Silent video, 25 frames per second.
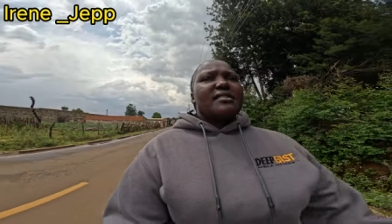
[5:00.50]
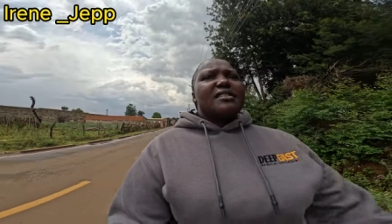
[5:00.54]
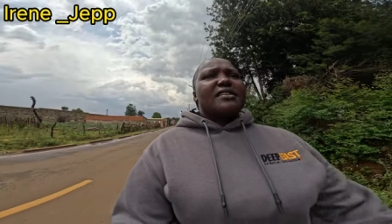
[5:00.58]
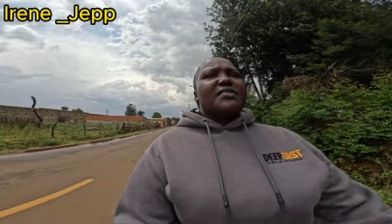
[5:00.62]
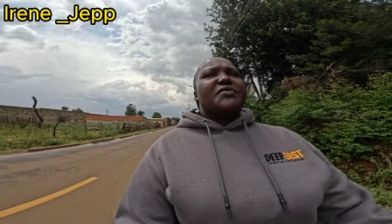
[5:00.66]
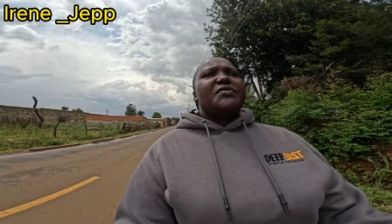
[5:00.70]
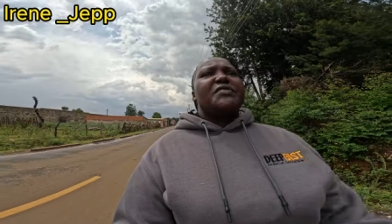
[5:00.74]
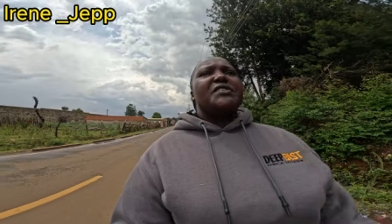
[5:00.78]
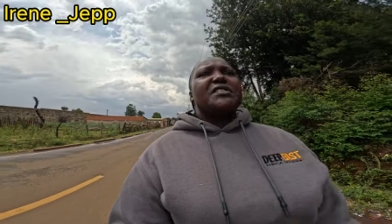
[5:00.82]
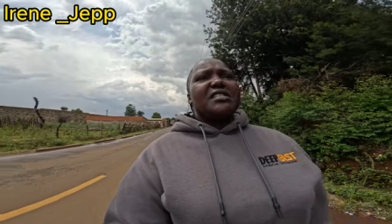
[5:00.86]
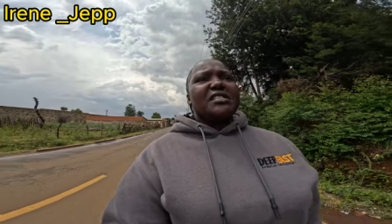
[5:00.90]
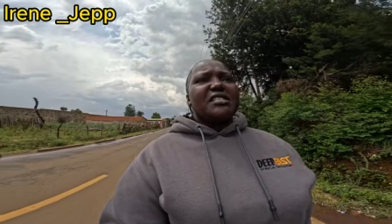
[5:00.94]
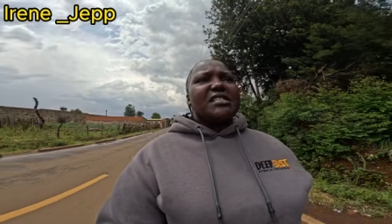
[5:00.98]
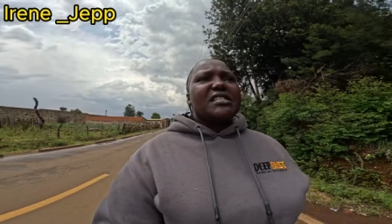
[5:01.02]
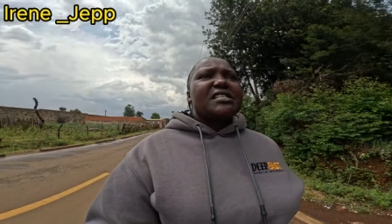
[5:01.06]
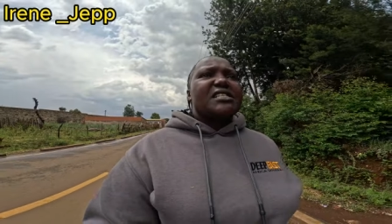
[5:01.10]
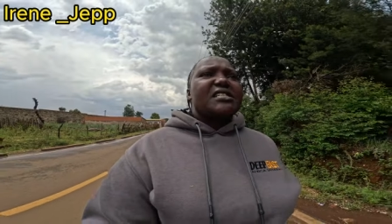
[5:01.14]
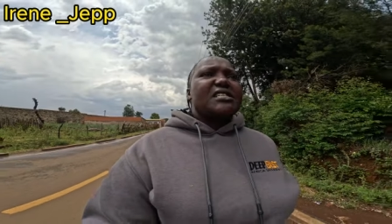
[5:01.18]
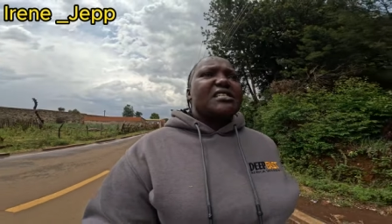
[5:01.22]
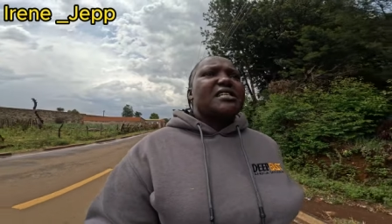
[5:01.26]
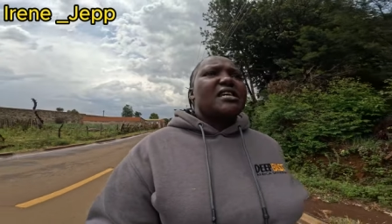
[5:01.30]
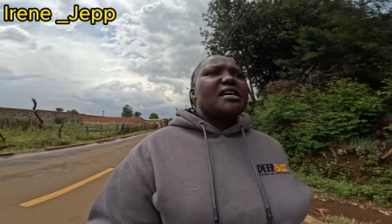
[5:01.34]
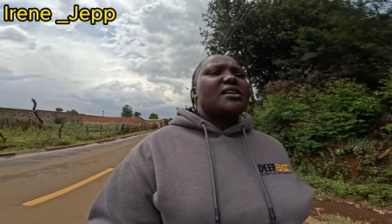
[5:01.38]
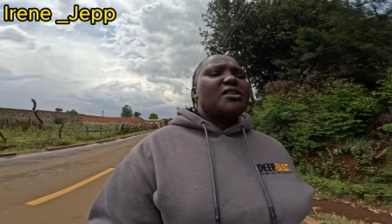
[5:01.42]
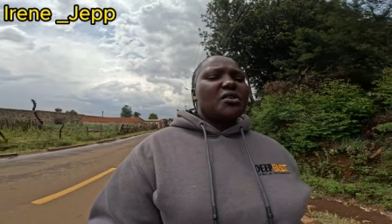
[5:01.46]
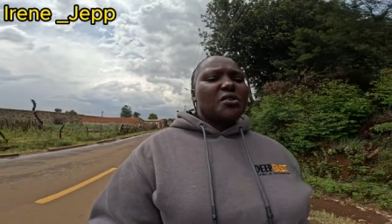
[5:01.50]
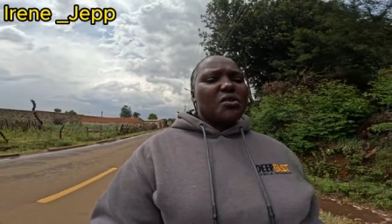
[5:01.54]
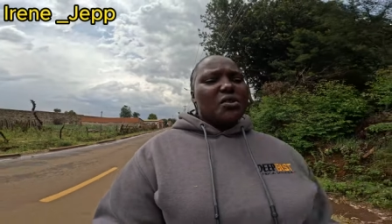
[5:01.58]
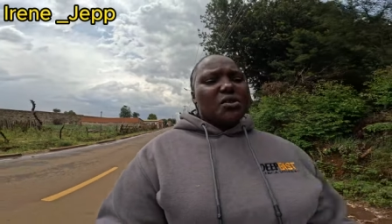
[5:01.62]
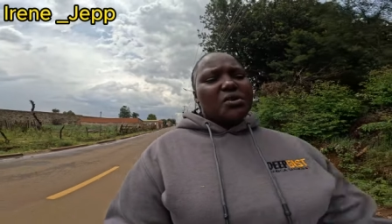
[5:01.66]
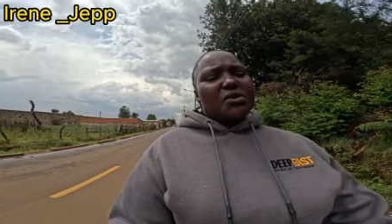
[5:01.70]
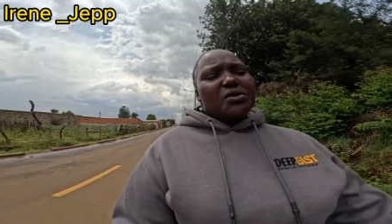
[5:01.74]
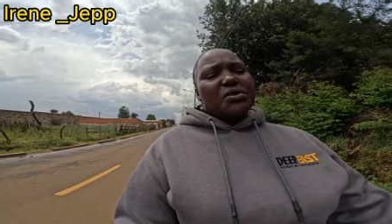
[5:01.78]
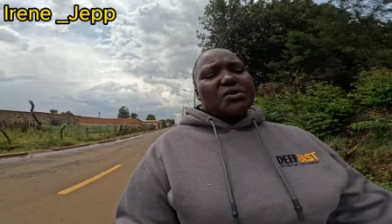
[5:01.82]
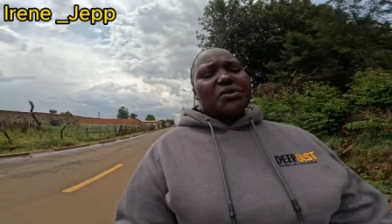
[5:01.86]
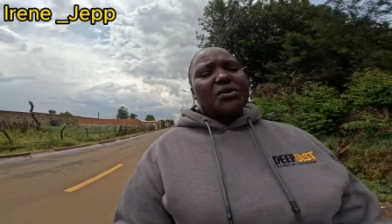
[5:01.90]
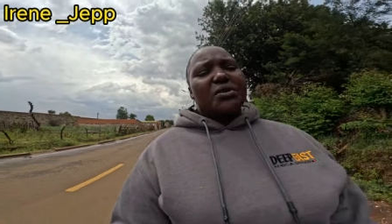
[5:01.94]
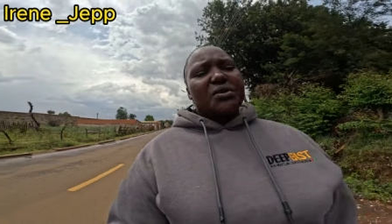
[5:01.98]
the fitness
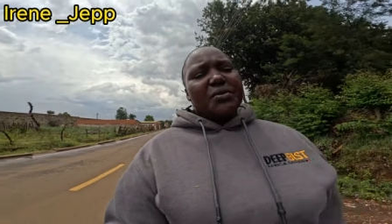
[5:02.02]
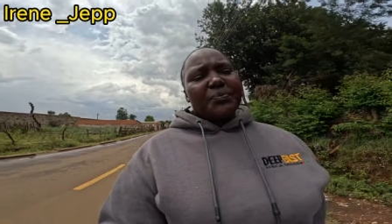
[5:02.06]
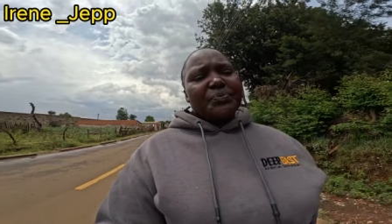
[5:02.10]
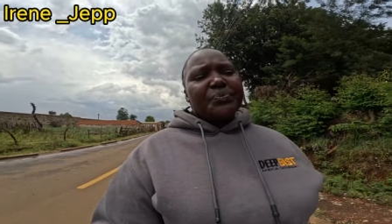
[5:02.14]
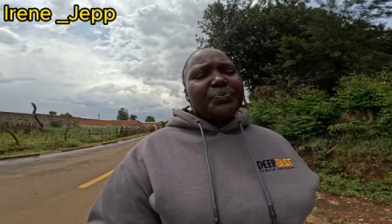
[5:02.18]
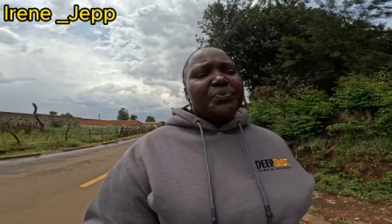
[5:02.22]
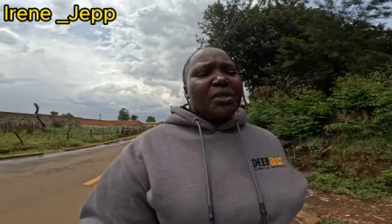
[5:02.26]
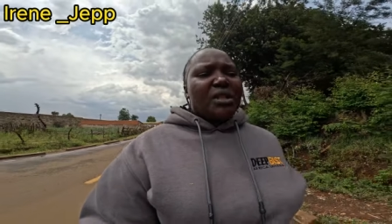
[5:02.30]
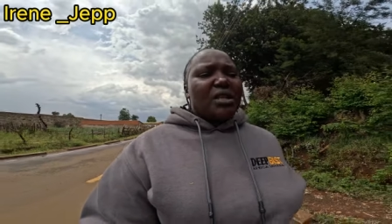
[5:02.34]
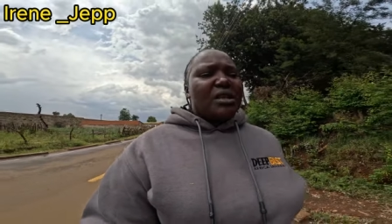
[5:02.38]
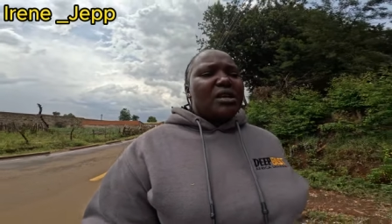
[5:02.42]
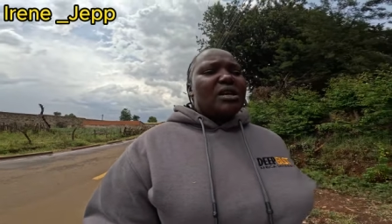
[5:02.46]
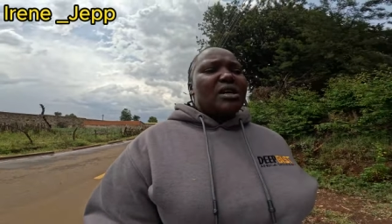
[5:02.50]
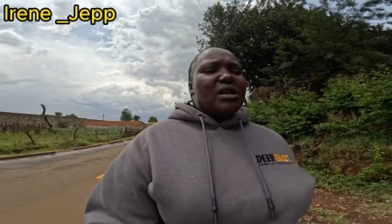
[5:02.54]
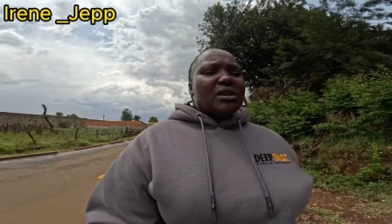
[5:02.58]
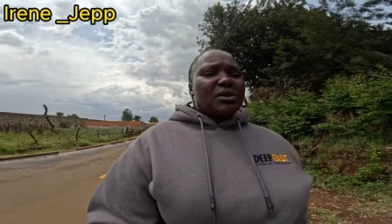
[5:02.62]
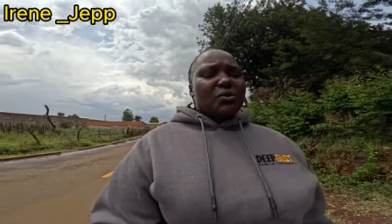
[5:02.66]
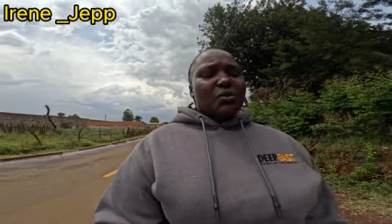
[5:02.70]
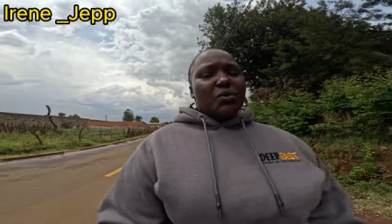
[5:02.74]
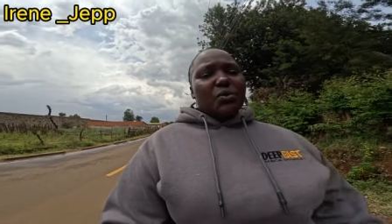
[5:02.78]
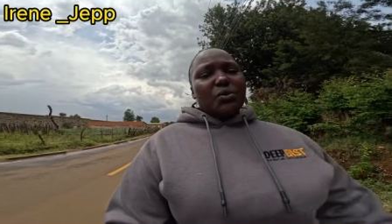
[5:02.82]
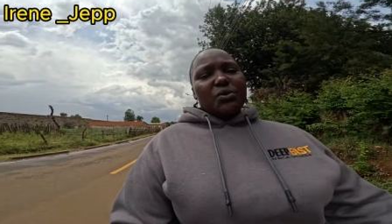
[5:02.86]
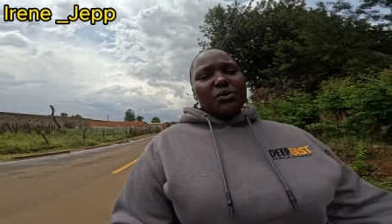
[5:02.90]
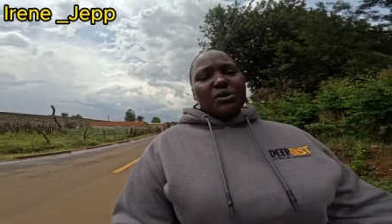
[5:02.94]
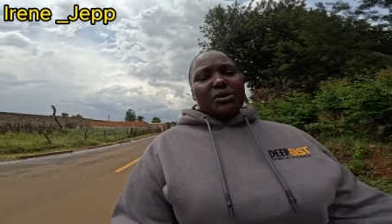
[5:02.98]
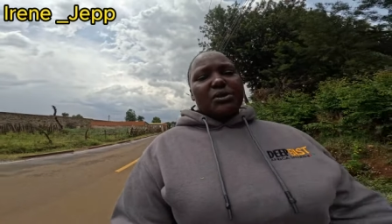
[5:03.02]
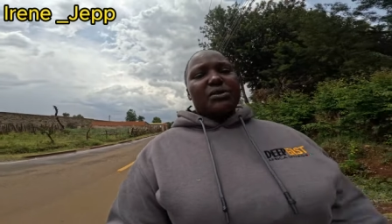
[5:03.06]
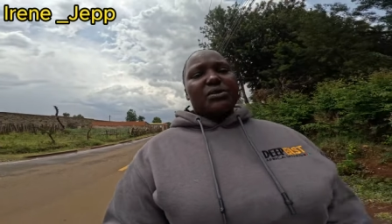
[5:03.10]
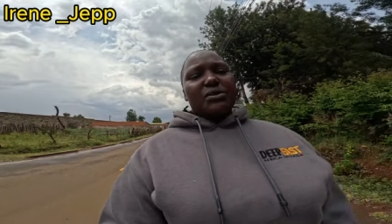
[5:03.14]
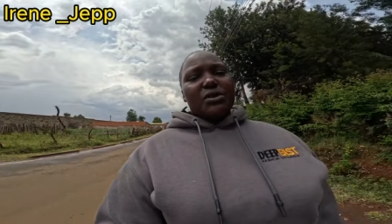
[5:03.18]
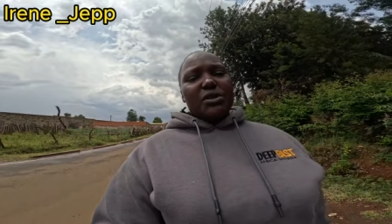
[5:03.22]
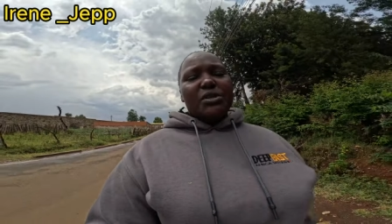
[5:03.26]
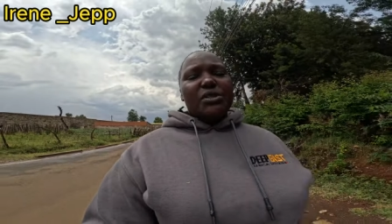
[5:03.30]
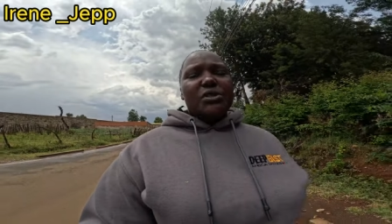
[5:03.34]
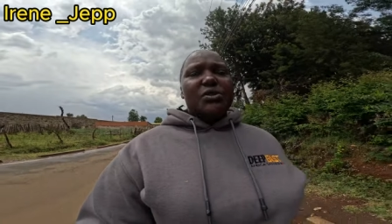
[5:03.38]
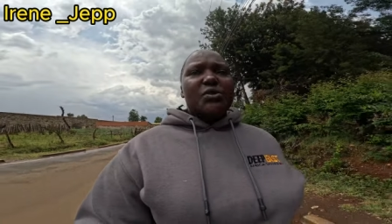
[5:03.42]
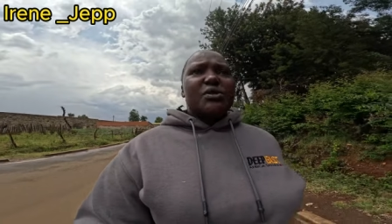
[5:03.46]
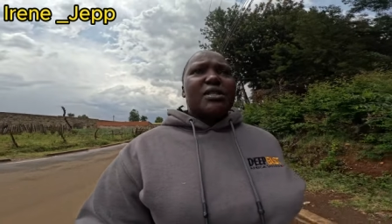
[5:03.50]
or
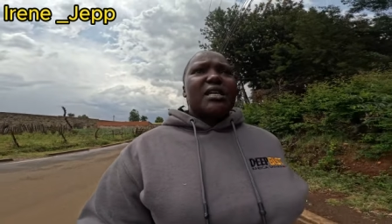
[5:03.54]
those